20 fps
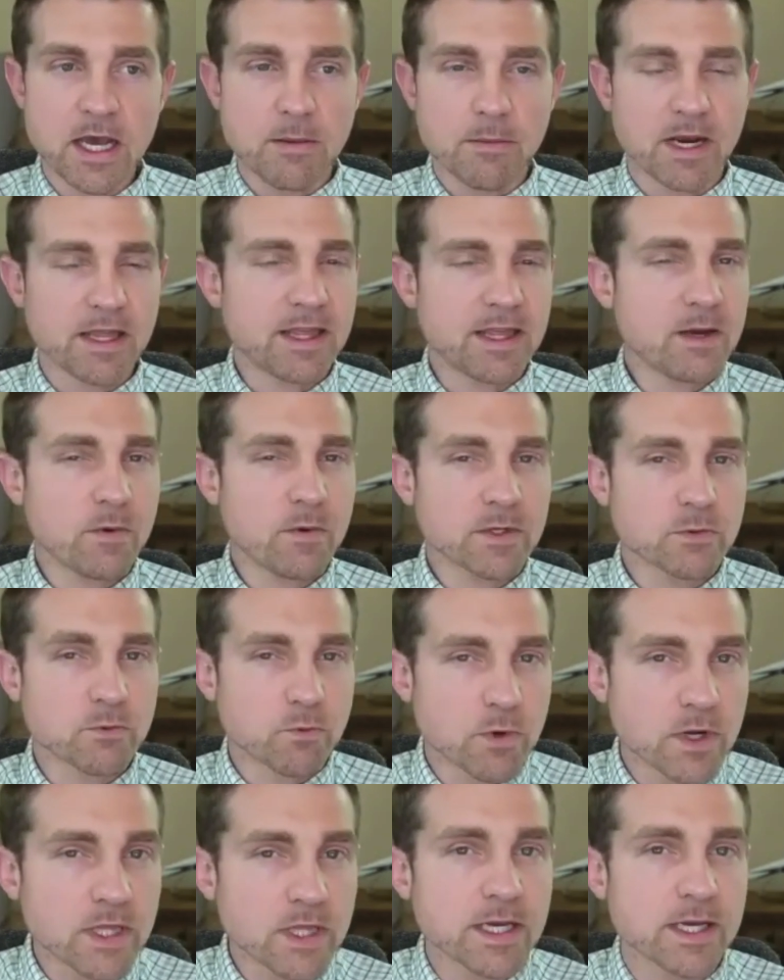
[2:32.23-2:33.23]
But I think what's
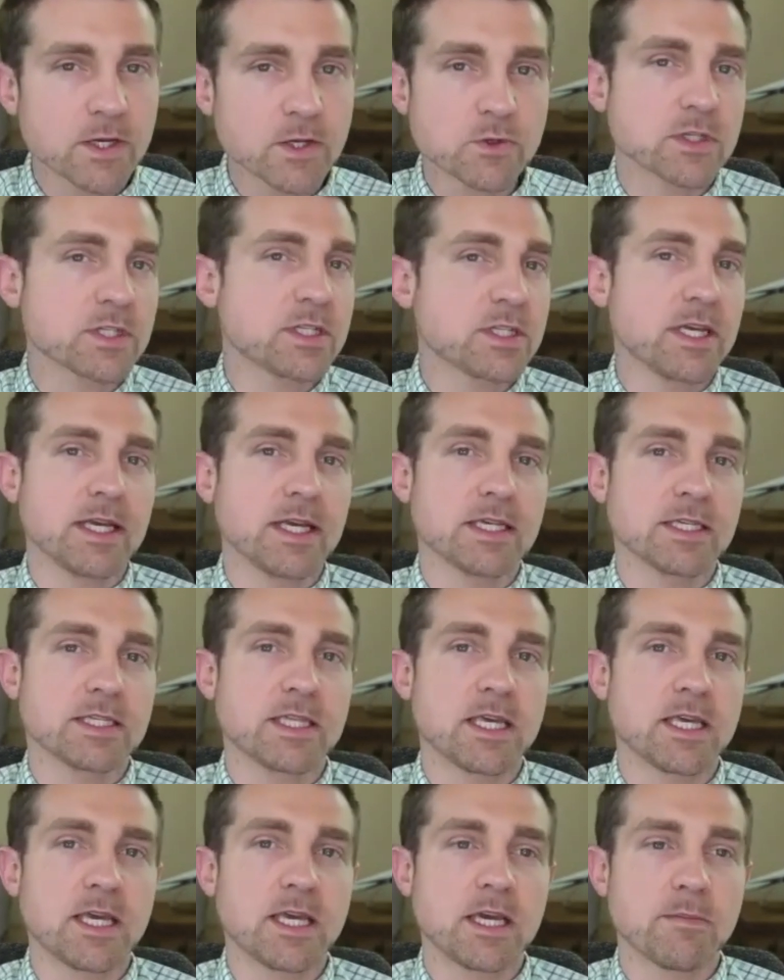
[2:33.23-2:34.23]
really interesting is
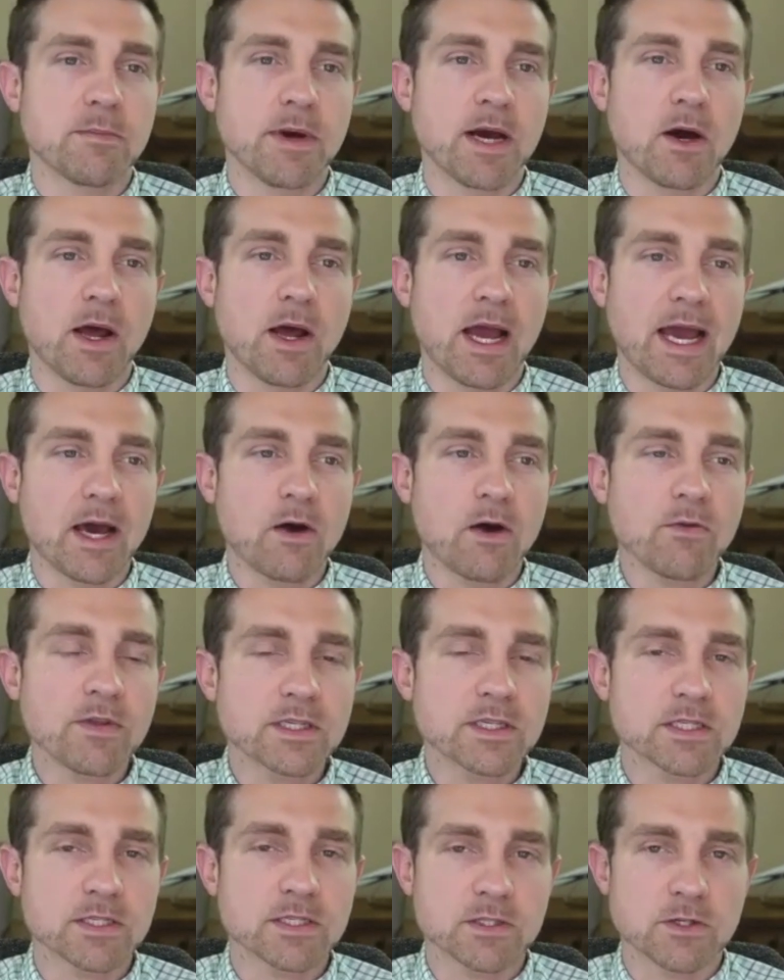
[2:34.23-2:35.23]
thinking about how
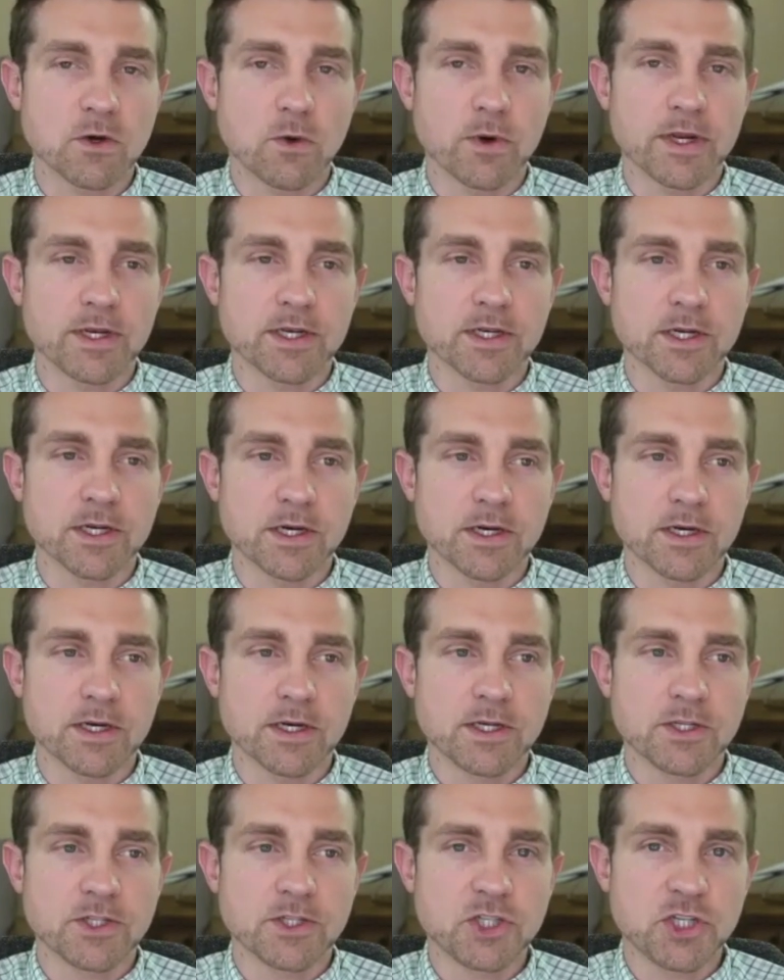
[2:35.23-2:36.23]
this is going to
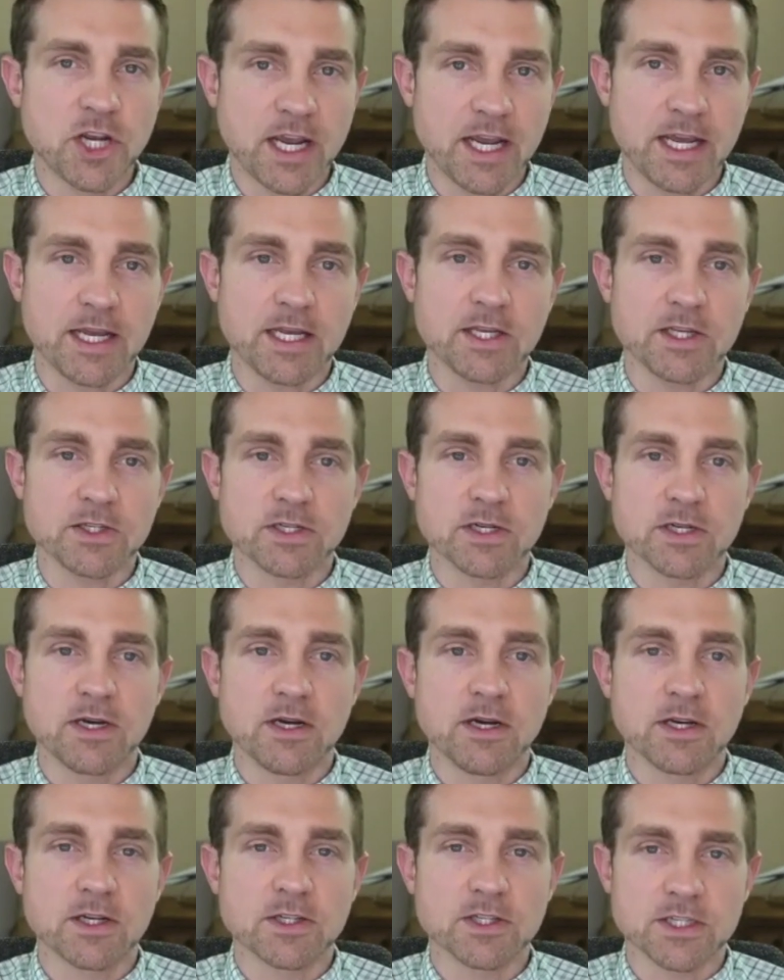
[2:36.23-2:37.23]
change
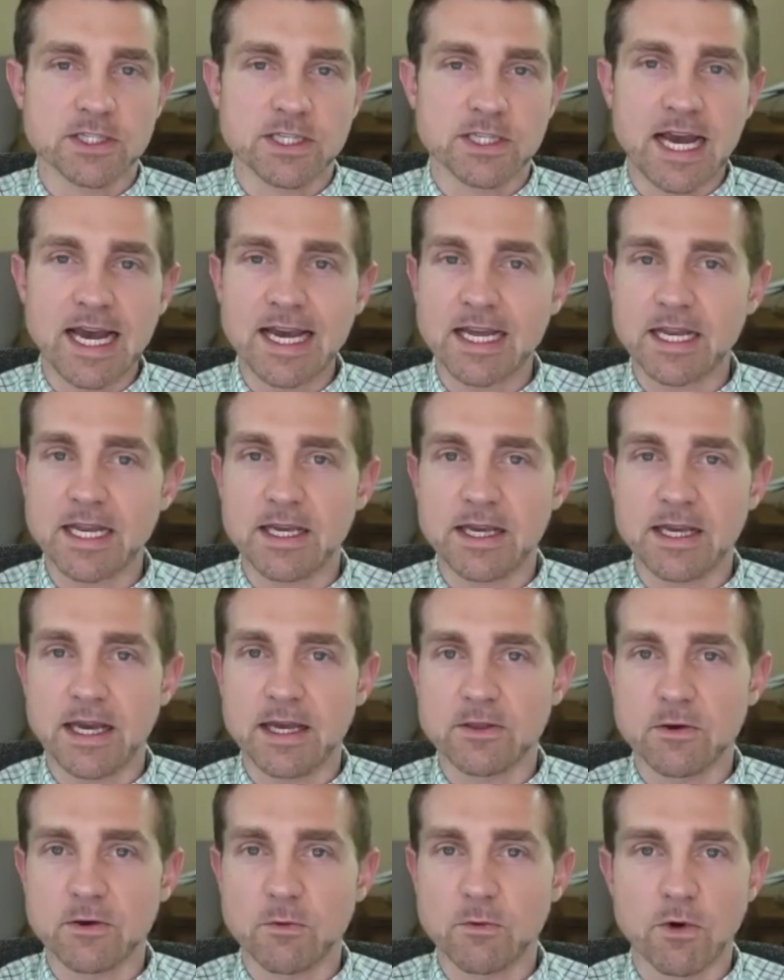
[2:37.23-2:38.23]
society
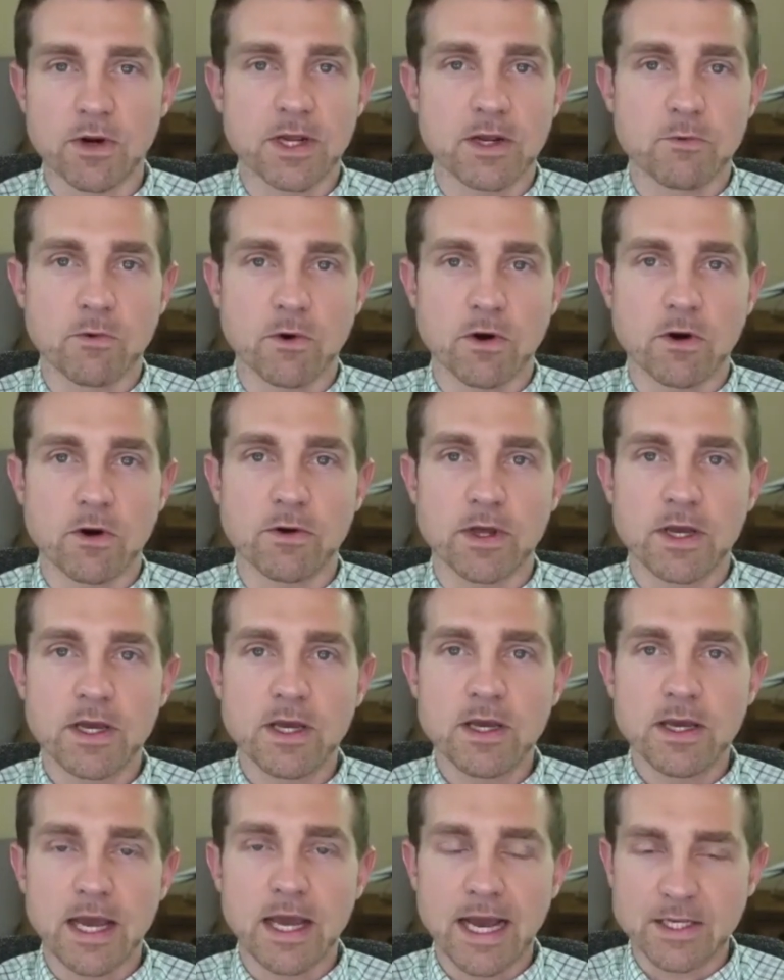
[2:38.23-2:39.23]
and the working world
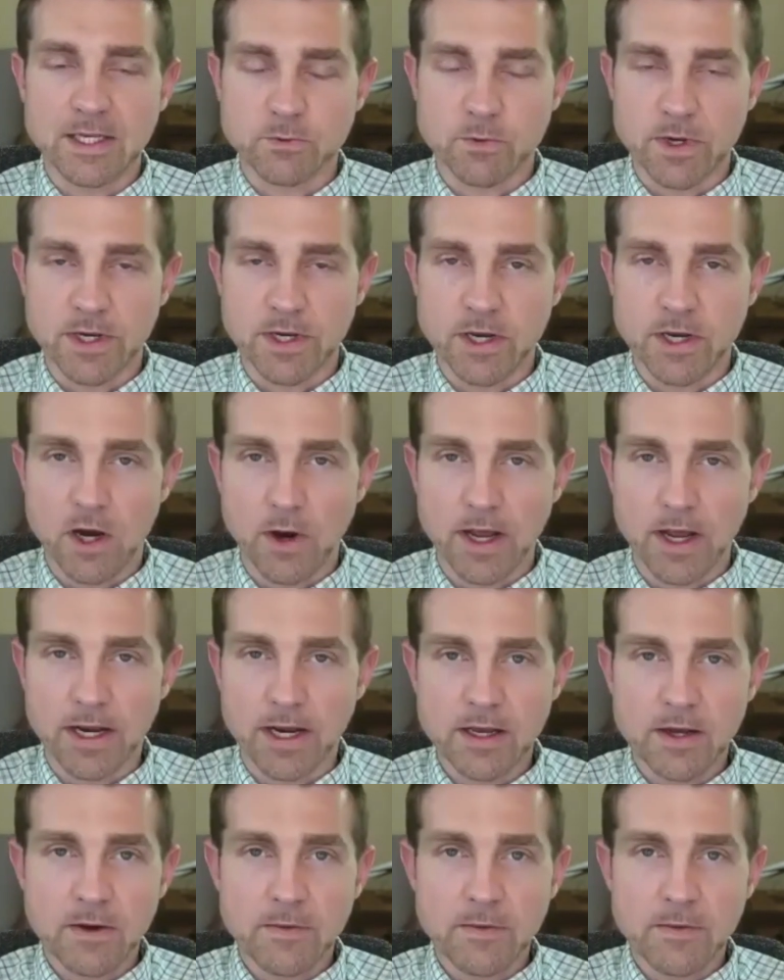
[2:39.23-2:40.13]
as we know it.